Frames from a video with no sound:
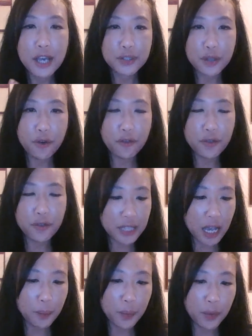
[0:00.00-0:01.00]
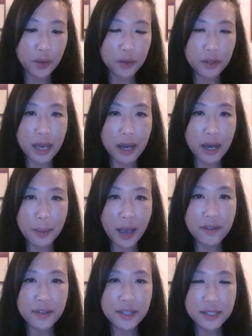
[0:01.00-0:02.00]
So, for example,
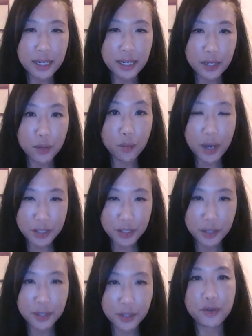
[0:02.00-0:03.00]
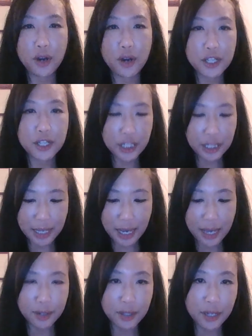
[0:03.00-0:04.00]
having studied Western astrology
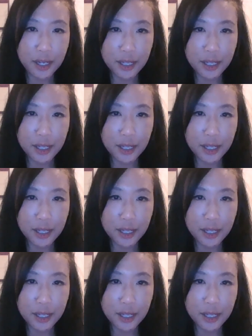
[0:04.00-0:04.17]
and